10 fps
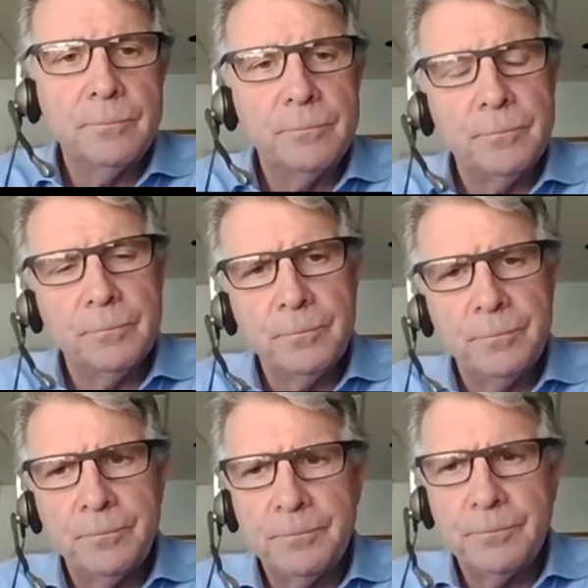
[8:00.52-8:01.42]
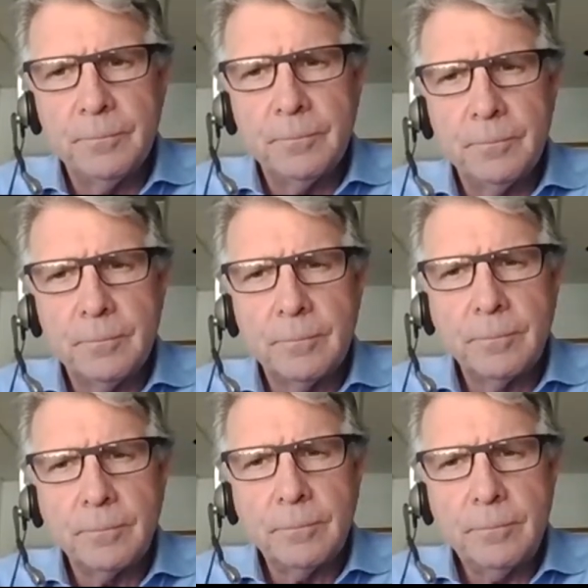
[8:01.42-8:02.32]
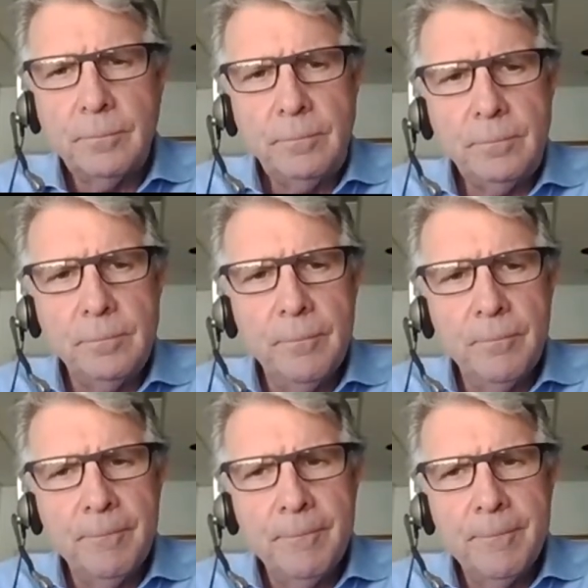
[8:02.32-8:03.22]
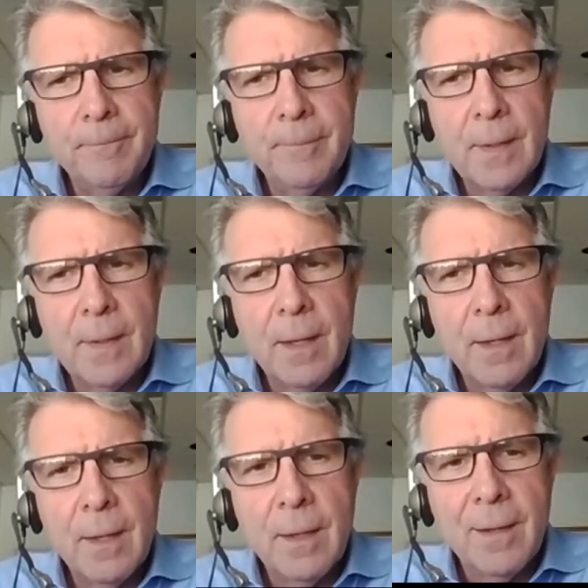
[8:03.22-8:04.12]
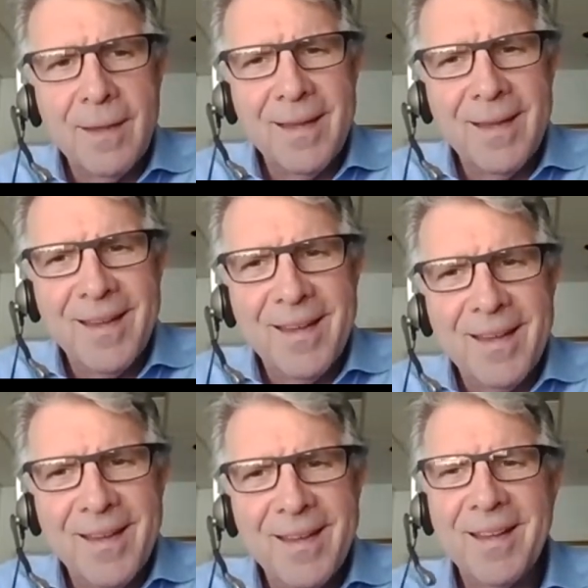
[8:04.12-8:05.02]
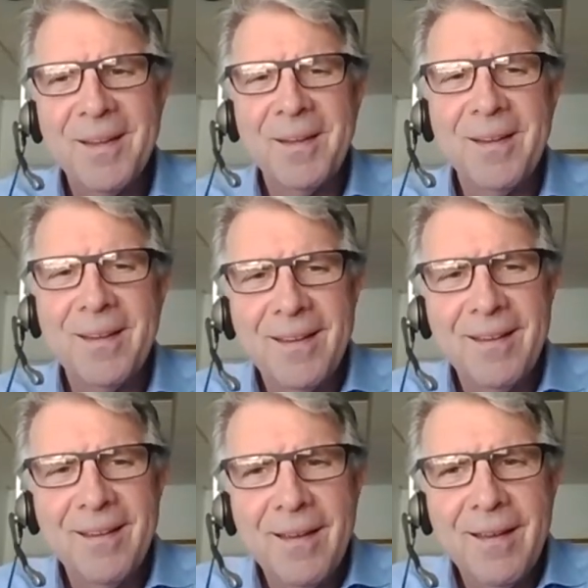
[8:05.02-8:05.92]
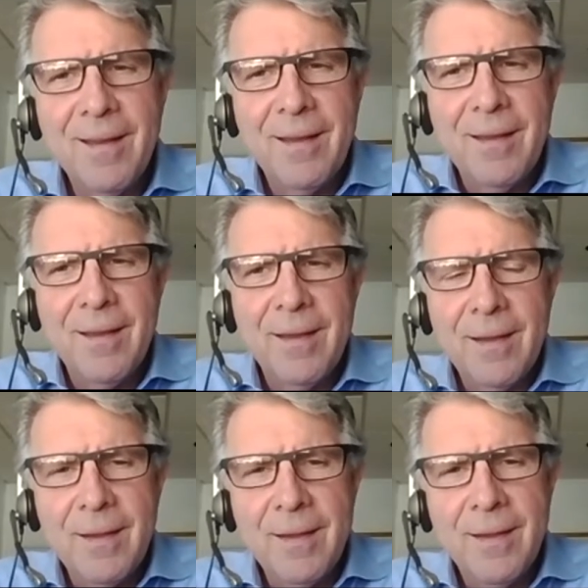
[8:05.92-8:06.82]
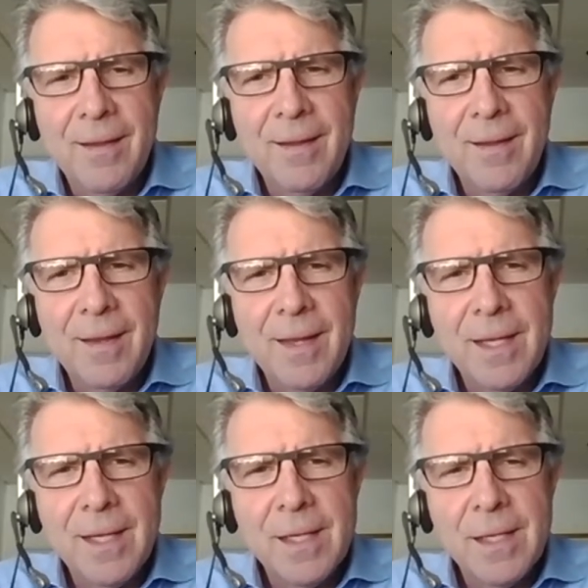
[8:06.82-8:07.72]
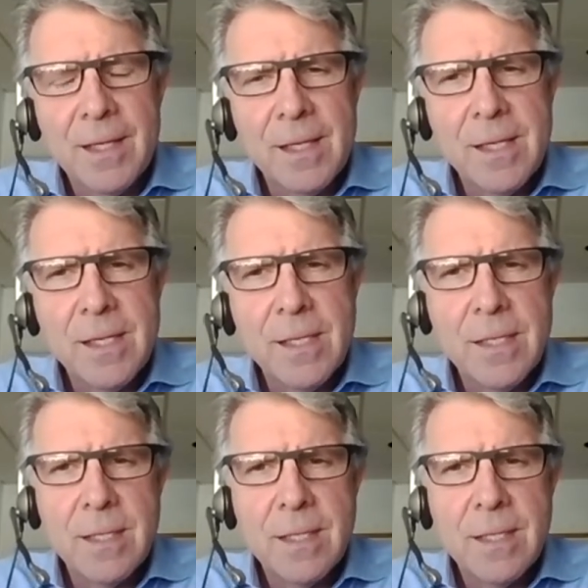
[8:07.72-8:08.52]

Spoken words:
(silent)